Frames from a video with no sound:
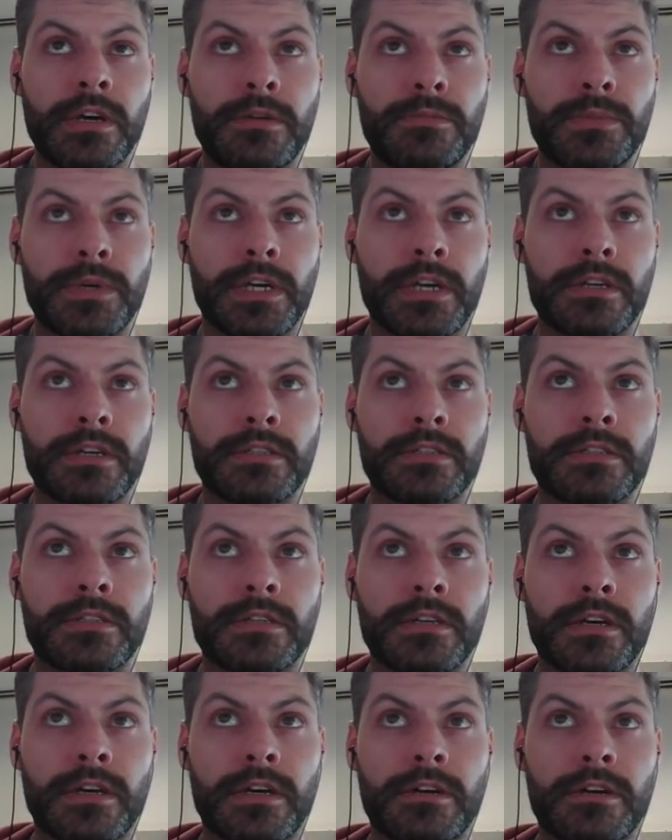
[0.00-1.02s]
because
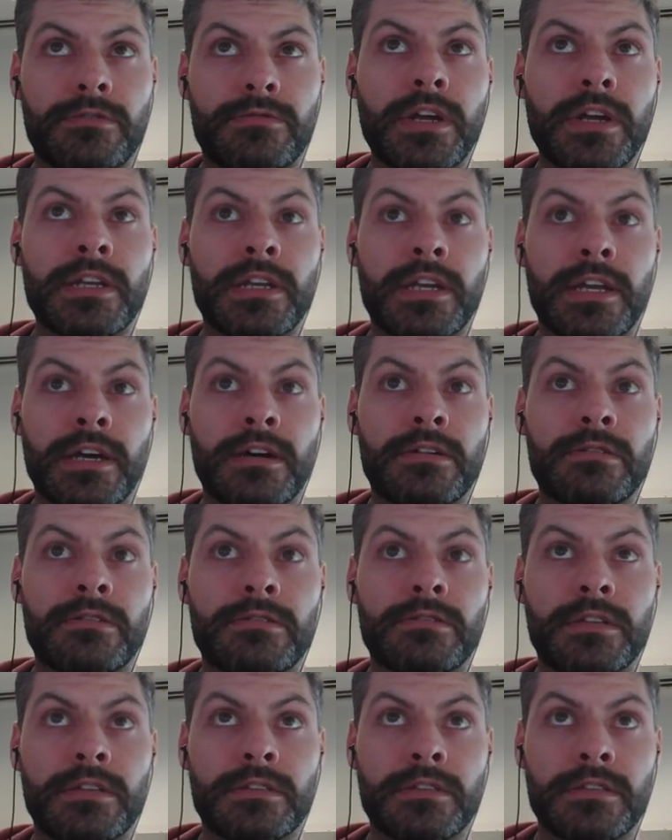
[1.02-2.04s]
right now
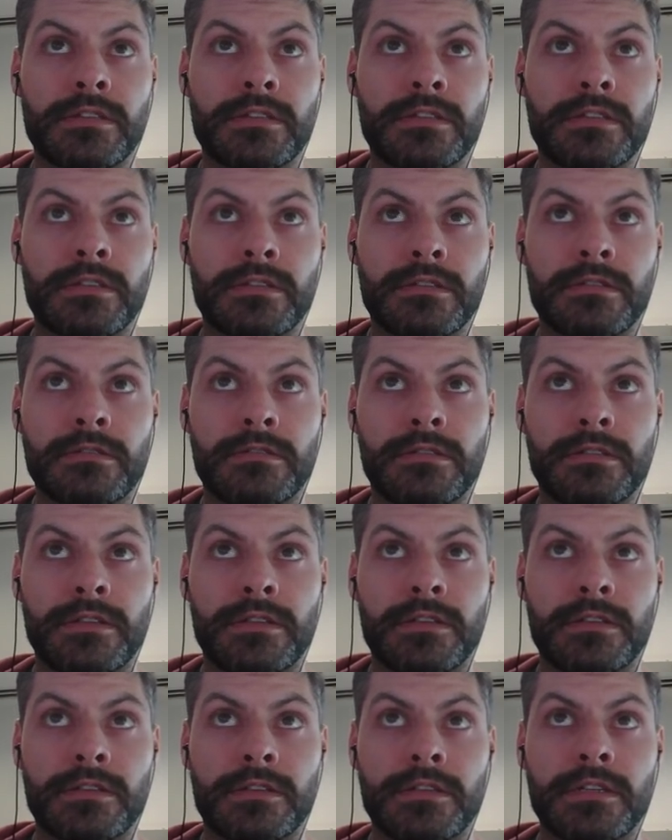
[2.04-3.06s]
this